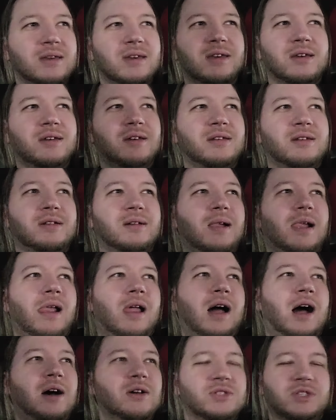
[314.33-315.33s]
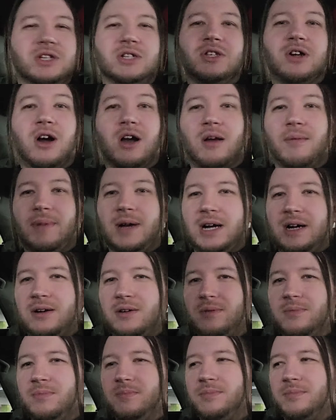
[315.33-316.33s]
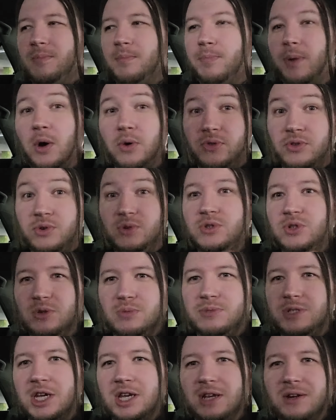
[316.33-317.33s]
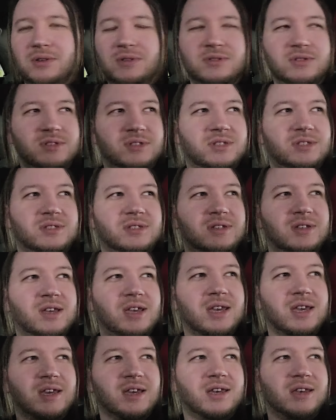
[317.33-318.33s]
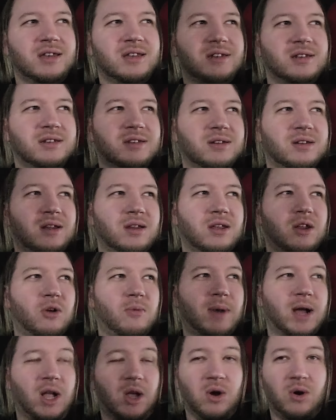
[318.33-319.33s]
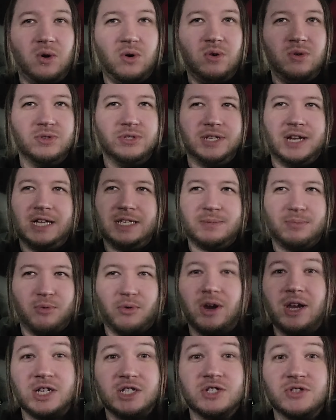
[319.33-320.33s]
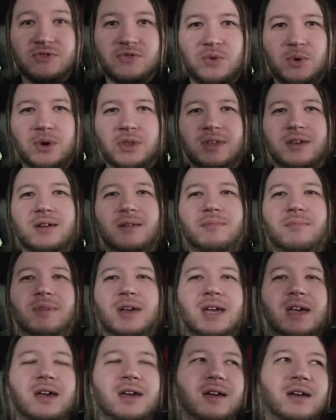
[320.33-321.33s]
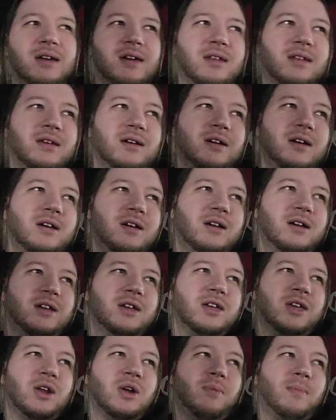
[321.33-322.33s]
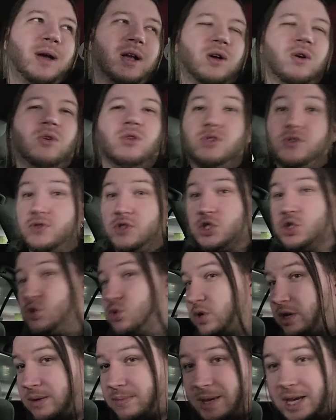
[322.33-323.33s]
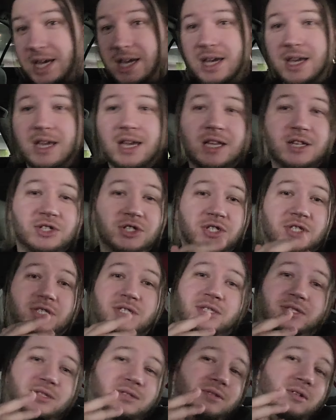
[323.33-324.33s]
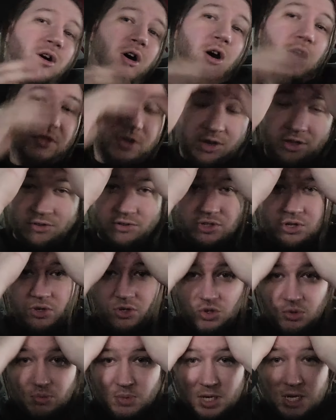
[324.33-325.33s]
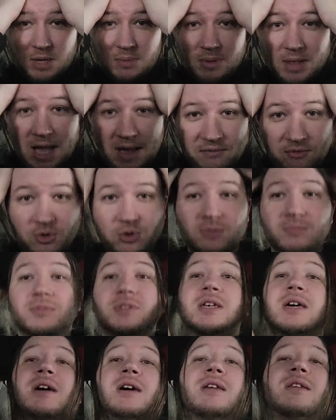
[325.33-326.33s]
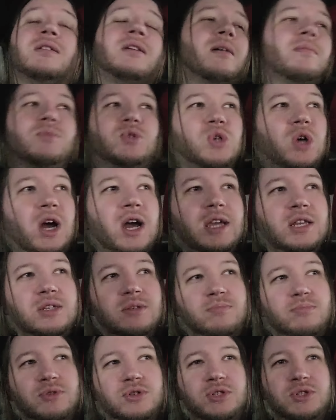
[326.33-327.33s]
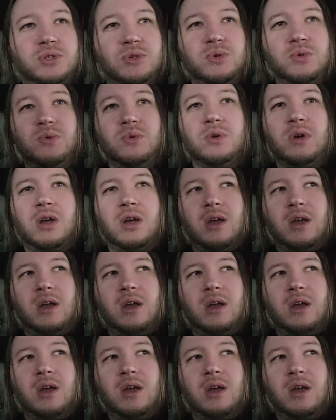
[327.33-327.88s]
And I was going to talk about both YouTube channels and, you know, my goals and aspirations for them. And, you know, my goals for streaming and just all the other social media platforms that I'm trying to pursue.